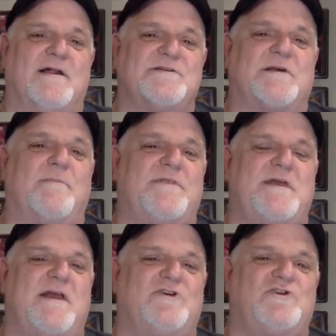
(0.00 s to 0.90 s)
some of
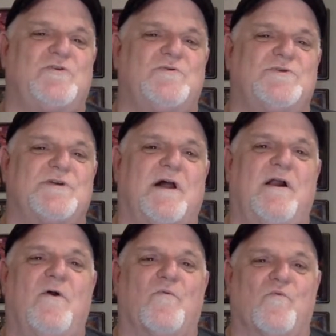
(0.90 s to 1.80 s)
the issues
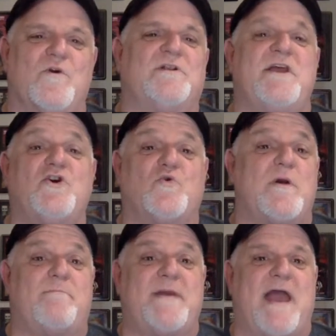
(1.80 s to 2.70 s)
really
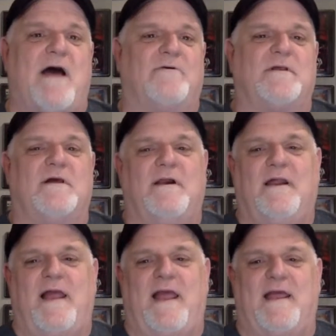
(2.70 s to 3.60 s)
creep me out
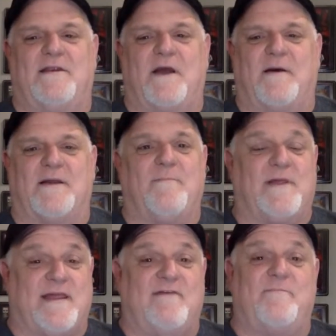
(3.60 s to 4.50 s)
and
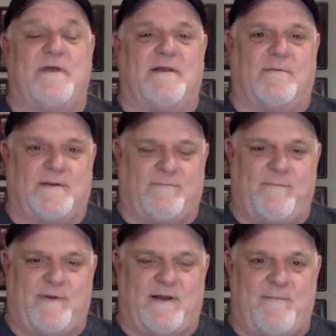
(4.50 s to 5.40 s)
give
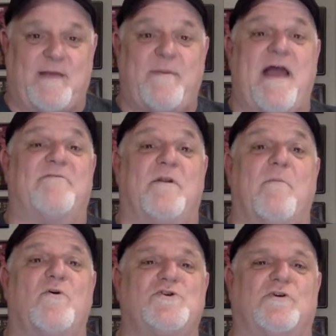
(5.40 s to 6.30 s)
me, make me have an
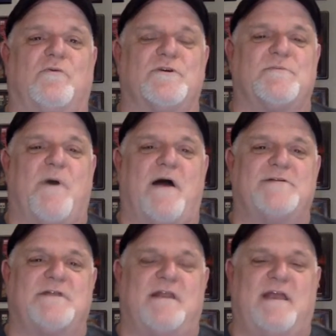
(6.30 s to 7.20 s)
emotional
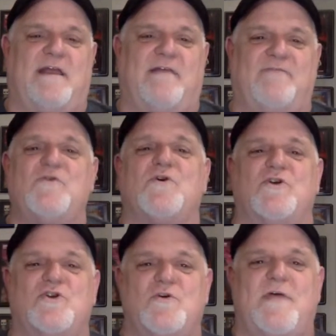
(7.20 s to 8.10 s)
response. And if you
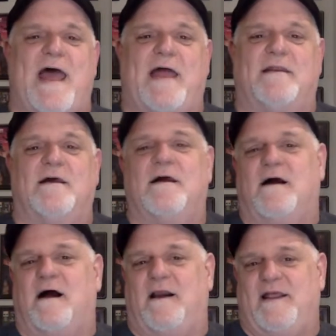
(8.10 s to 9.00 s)
can do that
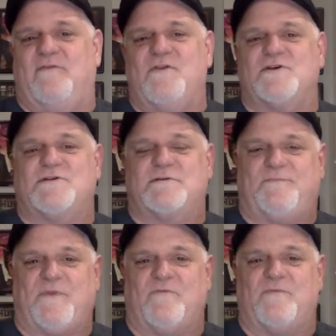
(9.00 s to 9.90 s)
in this